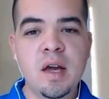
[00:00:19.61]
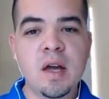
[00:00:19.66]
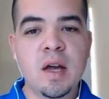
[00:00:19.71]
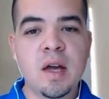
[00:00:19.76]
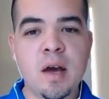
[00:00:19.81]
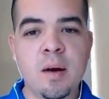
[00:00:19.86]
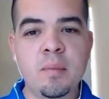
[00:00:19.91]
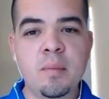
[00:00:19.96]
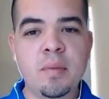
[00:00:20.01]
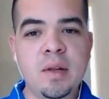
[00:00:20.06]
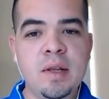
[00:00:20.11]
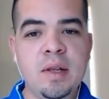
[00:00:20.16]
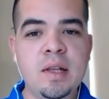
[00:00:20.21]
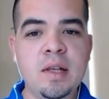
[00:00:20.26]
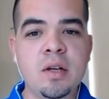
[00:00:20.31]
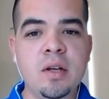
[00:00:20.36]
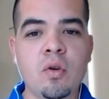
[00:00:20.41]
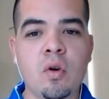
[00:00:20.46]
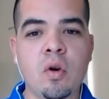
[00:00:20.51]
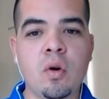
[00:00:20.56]
completely
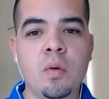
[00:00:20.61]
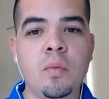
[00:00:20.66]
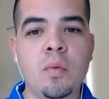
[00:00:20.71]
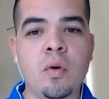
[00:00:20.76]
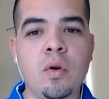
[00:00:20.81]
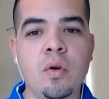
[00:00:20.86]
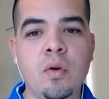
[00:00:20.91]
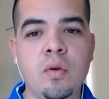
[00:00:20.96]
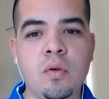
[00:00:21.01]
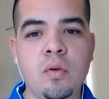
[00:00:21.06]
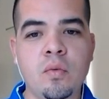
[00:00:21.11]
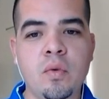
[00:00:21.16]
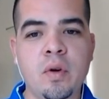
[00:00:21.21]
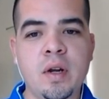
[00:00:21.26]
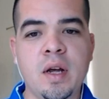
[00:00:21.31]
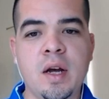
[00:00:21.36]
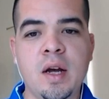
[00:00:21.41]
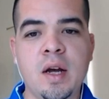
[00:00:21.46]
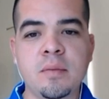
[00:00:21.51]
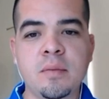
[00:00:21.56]
normal when
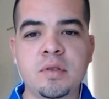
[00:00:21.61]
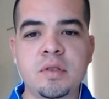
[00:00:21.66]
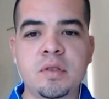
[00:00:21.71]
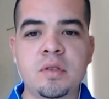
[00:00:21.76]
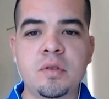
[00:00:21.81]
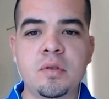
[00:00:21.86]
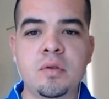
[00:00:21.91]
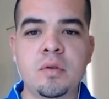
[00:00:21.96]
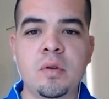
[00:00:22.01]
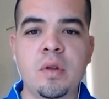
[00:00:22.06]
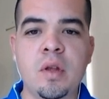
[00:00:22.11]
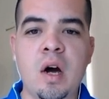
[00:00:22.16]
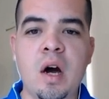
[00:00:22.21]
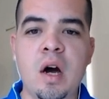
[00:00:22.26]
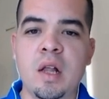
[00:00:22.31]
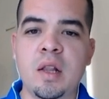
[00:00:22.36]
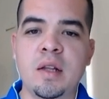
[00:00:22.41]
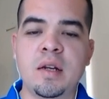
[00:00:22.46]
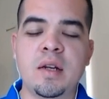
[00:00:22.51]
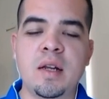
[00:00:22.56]
it comes to the
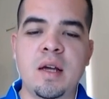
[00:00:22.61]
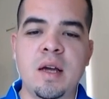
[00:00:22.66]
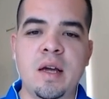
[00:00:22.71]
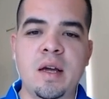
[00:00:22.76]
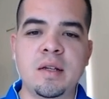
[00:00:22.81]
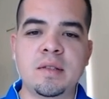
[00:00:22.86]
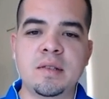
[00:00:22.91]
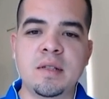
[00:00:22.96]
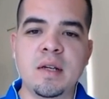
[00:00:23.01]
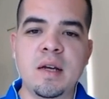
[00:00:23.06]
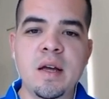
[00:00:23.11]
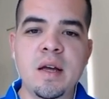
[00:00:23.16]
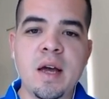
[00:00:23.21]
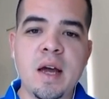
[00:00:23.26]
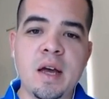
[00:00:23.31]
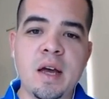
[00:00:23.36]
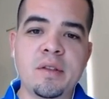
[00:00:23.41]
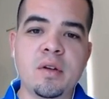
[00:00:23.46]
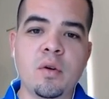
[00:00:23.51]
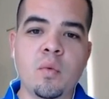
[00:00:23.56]
holidays
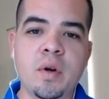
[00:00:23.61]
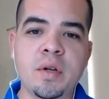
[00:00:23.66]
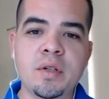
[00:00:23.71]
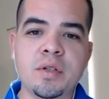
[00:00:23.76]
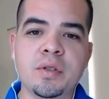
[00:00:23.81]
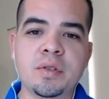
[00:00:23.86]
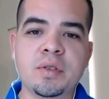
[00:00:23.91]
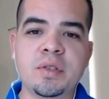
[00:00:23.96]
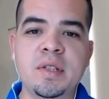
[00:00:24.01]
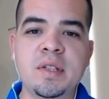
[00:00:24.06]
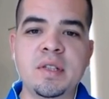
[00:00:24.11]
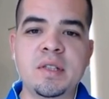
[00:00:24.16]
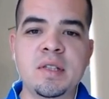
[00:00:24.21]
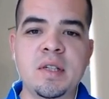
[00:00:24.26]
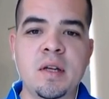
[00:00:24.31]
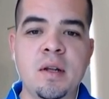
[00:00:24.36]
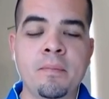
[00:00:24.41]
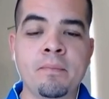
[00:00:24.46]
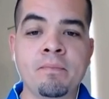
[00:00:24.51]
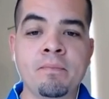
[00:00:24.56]
and the winter
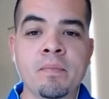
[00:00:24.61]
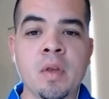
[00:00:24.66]
season,